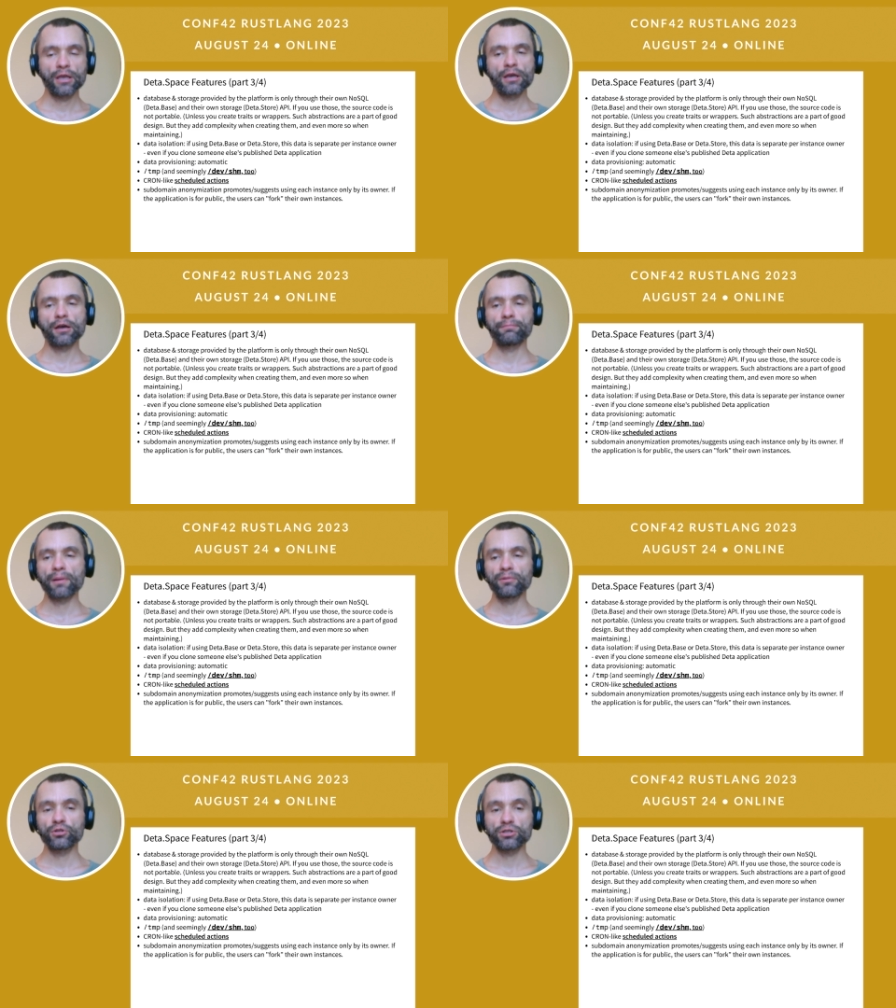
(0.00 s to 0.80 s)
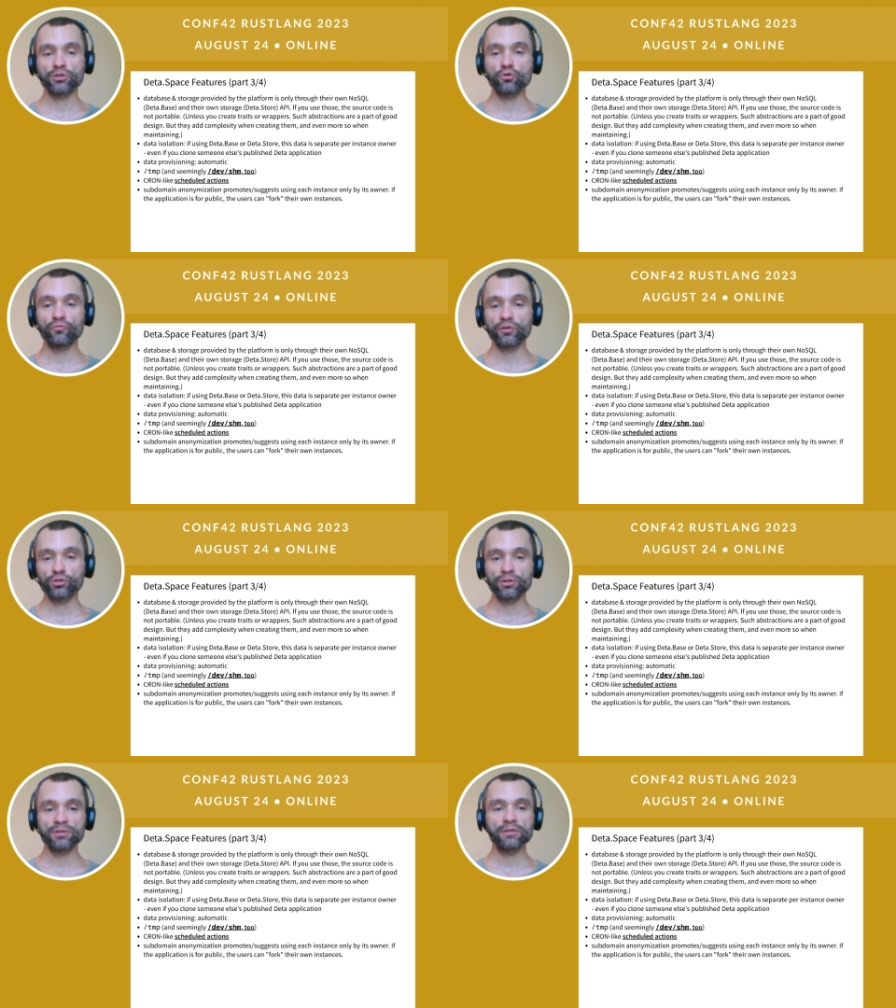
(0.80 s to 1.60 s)
uh, publishes new
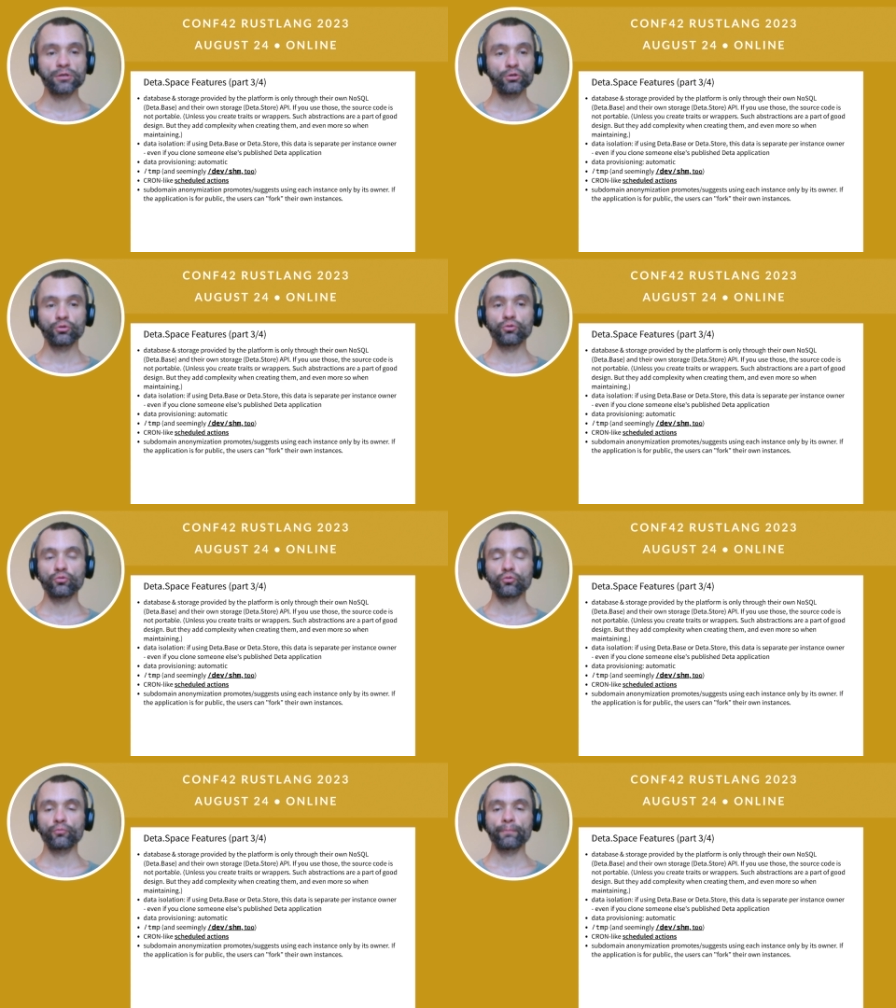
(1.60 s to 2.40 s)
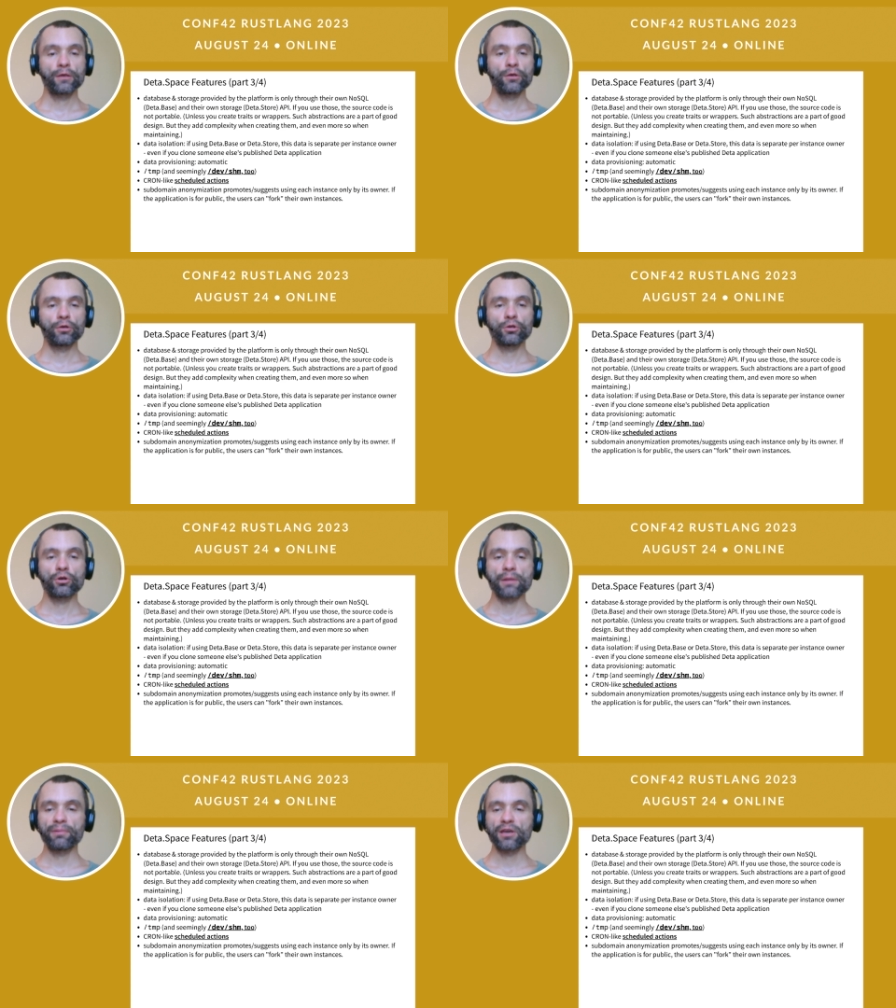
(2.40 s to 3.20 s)
versions, you, your
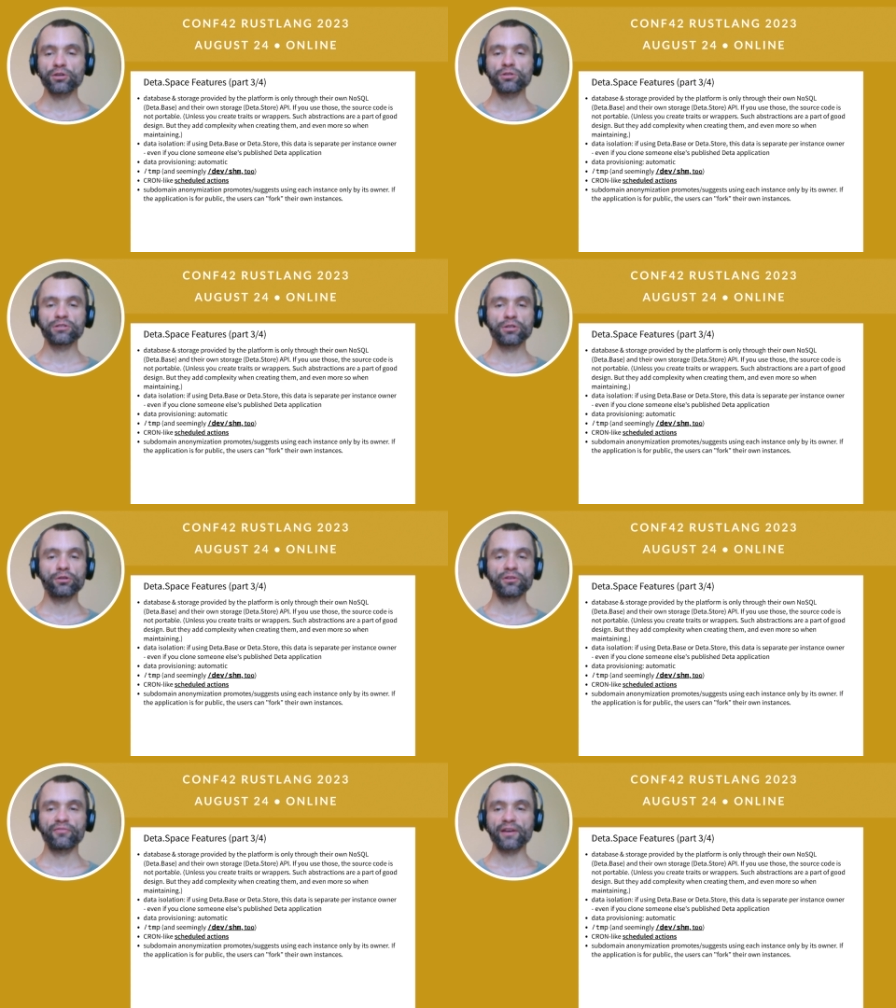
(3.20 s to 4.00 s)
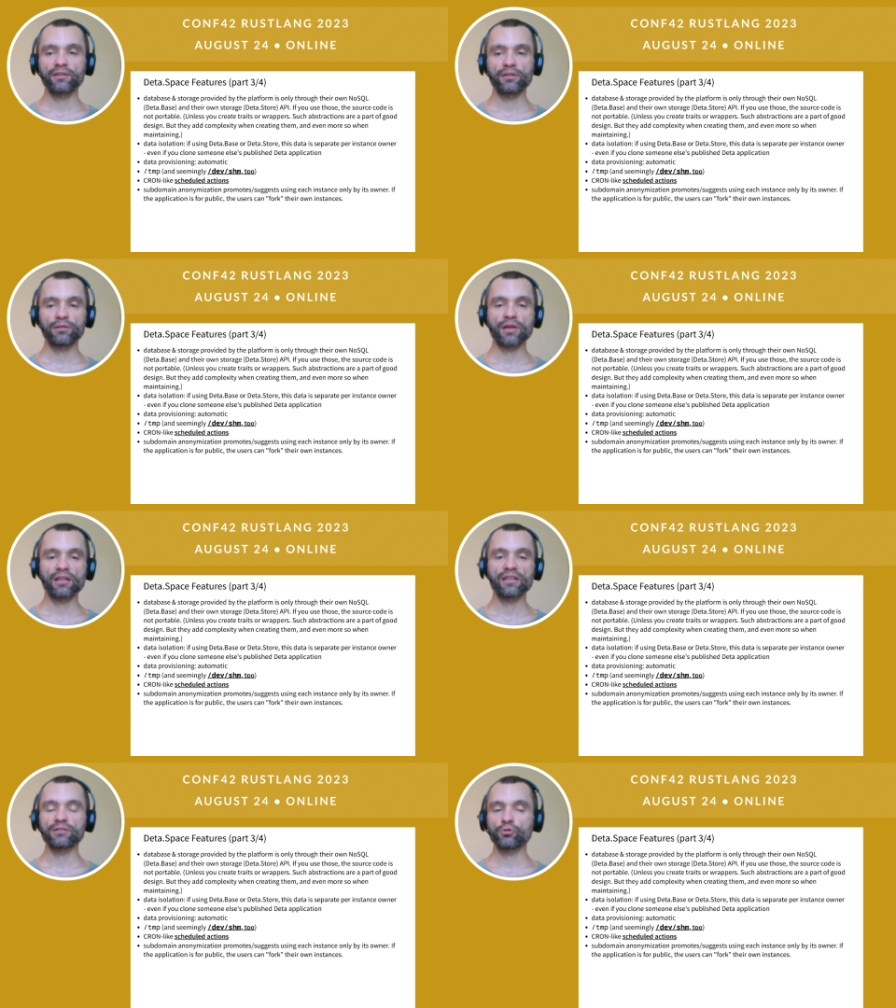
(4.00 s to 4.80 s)
application is not affected
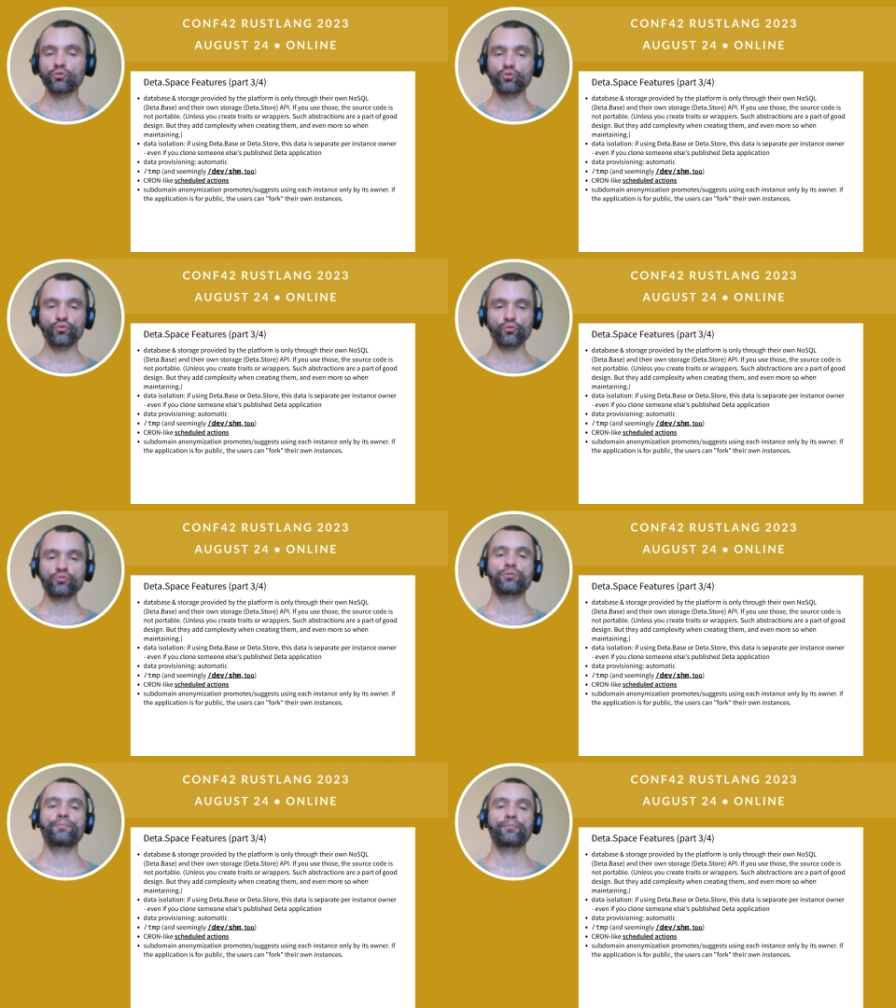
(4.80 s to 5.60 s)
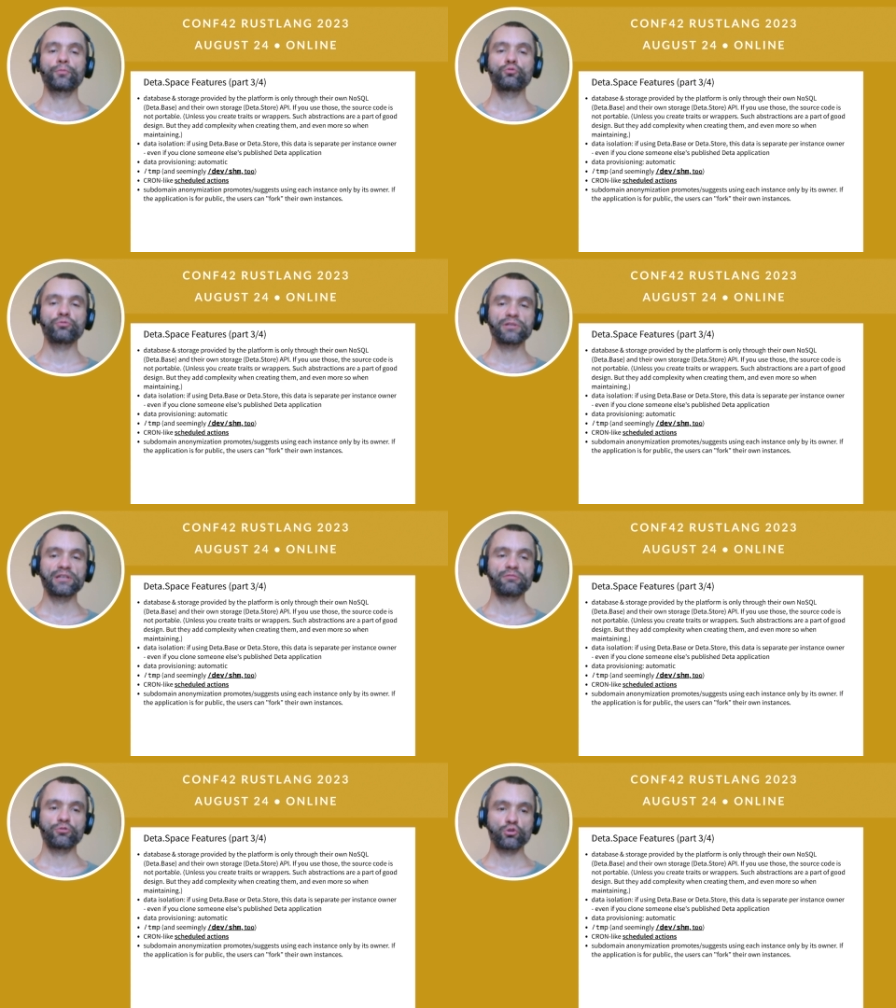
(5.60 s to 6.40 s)
unless you choose to
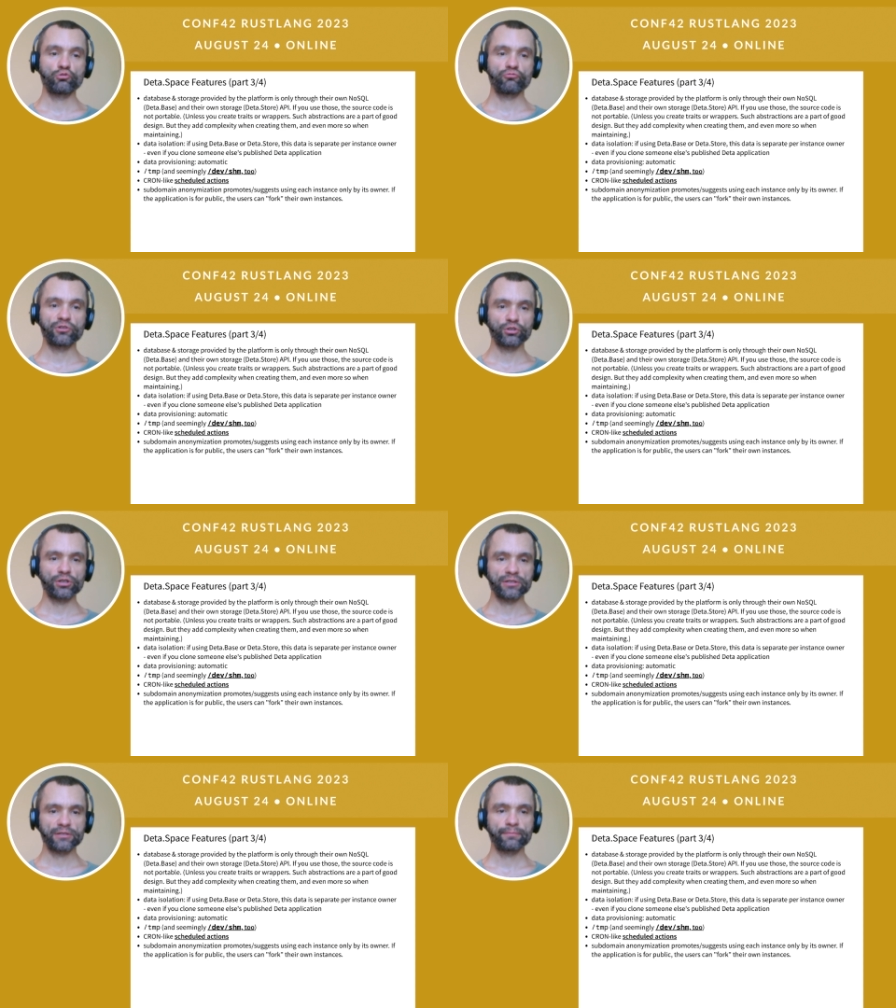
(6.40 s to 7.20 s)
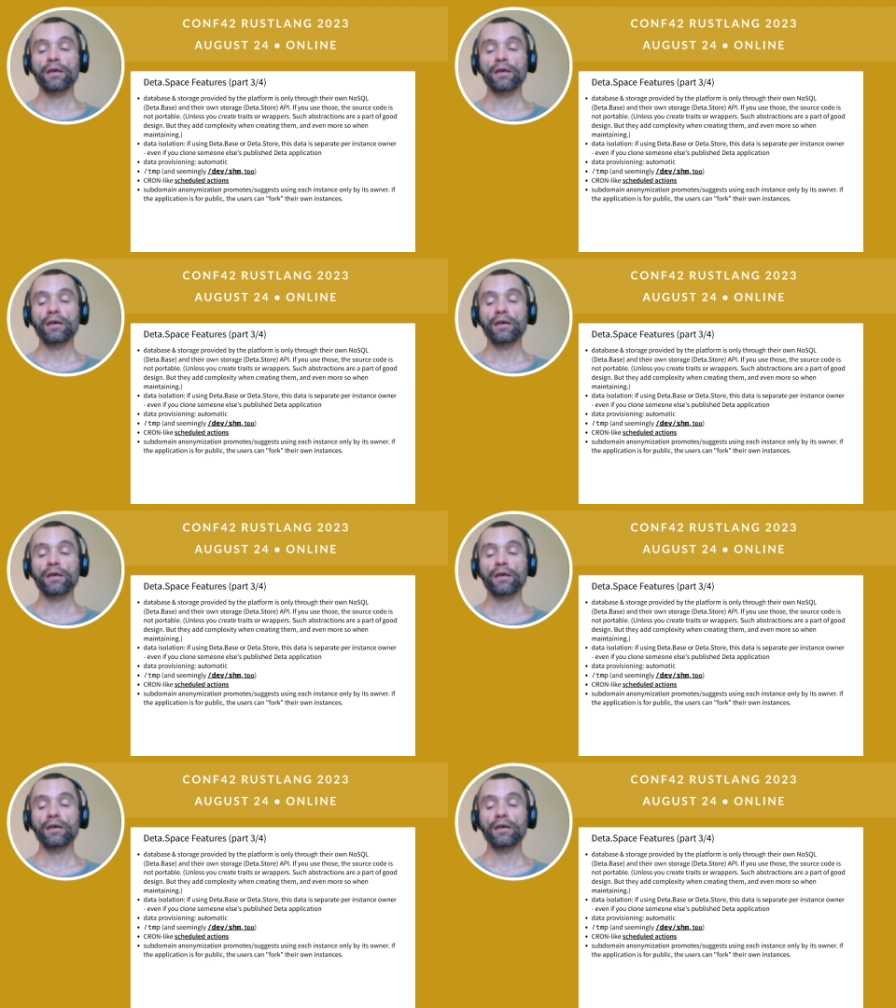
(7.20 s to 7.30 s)
receive the new versions.